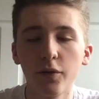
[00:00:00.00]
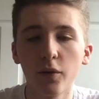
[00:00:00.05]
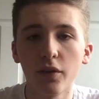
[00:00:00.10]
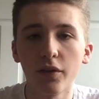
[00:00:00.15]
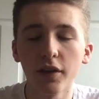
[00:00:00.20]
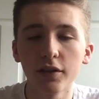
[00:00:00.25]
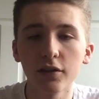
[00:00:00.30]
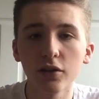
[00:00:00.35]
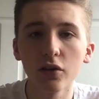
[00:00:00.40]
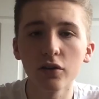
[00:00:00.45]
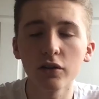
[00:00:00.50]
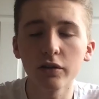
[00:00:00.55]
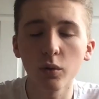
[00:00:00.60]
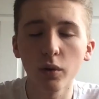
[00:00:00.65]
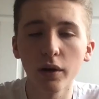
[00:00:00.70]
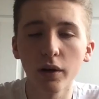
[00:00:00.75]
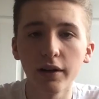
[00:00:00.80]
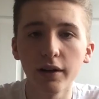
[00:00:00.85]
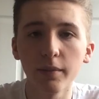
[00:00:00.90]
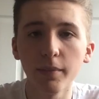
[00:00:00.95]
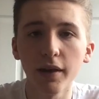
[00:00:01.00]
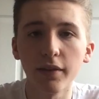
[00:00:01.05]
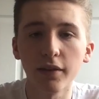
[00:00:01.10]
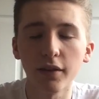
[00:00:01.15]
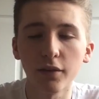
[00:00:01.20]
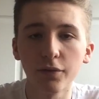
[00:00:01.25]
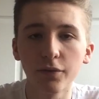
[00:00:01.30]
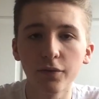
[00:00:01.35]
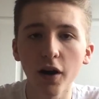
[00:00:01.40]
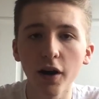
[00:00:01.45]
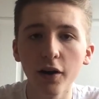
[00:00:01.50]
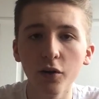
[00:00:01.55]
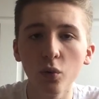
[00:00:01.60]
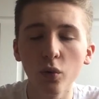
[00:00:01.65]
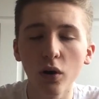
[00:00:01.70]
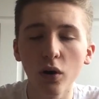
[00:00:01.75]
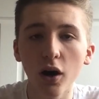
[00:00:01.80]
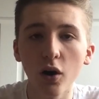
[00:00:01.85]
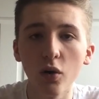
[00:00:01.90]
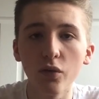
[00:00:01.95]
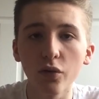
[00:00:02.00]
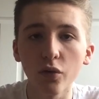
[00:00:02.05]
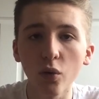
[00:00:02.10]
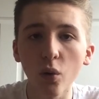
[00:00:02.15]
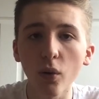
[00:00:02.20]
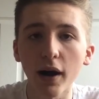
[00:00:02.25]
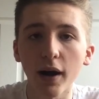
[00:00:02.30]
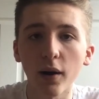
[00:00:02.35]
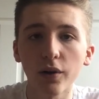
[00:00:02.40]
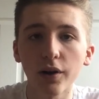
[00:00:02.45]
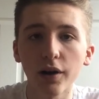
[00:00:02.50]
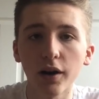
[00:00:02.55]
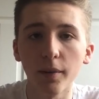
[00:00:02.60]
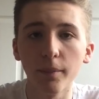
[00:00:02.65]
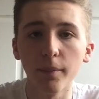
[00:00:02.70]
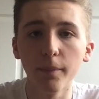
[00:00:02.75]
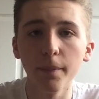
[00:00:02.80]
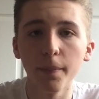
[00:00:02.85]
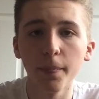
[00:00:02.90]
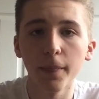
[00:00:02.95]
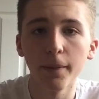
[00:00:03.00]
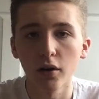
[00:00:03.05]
felt this consequently meant that the final overall outcome